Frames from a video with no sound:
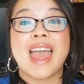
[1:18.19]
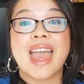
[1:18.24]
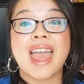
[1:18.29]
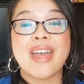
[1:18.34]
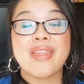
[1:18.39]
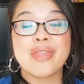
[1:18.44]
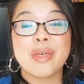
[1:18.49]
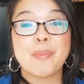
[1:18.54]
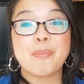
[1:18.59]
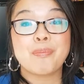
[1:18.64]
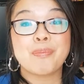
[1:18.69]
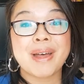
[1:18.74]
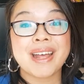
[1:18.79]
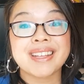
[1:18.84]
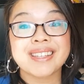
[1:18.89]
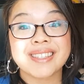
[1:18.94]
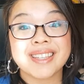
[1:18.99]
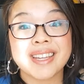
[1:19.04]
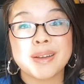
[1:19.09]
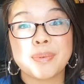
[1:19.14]
And the
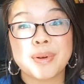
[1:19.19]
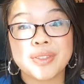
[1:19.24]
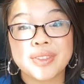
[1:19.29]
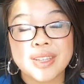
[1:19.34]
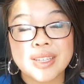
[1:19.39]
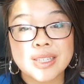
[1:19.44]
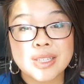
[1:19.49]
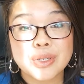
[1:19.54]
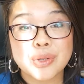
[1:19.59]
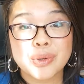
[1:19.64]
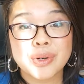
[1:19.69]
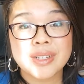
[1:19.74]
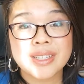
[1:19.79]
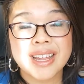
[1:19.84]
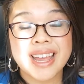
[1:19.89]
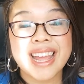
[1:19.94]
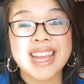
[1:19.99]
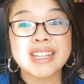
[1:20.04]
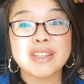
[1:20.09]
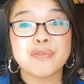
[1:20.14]
best thing about these
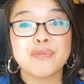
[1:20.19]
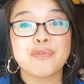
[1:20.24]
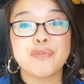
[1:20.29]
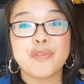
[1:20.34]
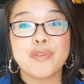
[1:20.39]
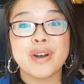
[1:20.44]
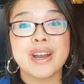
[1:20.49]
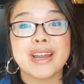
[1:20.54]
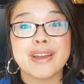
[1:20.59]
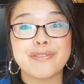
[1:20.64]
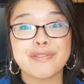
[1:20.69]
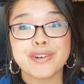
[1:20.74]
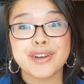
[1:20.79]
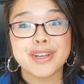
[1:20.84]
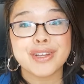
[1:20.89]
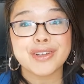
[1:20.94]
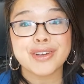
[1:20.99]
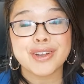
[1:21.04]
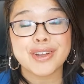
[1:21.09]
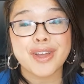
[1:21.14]
tours, it's free for
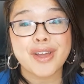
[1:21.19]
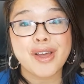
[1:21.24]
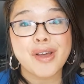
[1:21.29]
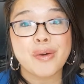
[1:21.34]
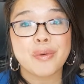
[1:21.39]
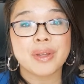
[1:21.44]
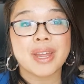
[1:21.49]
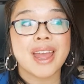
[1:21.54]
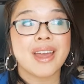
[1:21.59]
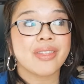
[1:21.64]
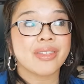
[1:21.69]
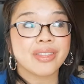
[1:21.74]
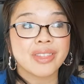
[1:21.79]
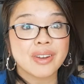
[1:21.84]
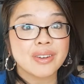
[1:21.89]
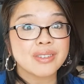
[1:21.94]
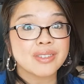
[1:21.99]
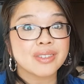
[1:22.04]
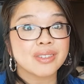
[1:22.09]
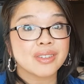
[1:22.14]
you to go. Yeah,
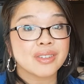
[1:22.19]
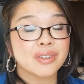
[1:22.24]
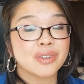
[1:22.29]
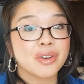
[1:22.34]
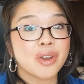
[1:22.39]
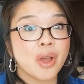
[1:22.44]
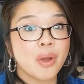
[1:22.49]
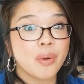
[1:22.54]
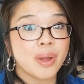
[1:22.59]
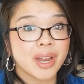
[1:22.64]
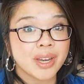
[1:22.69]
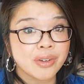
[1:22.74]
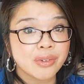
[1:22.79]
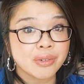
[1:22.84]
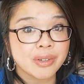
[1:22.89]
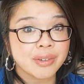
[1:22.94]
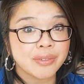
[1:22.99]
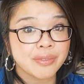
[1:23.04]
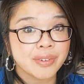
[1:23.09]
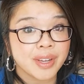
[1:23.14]
there's no
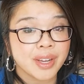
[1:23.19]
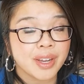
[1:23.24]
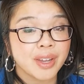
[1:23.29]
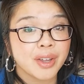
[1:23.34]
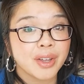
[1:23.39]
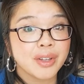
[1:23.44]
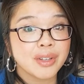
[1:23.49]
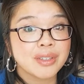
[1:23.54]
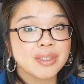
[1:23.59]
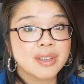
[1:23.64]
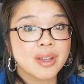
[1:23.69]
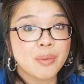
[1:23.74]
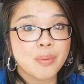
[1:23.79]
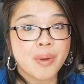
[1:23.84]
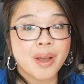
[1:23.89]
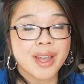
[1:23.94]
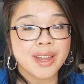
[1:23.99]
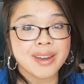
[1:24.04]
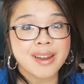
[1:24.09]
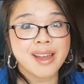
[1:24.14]
entry fee. So
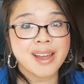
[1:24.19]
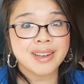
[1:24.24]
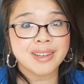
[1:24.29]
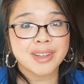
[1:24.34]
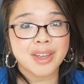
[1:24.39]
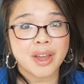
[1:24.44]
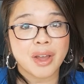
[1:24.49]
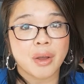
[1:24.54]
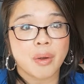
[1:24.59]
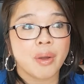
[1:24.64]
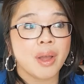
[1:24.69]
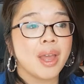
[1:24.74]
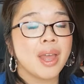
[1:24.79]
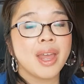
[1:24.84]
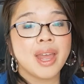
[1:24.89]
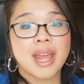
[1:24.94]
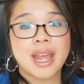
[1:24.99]
why not go?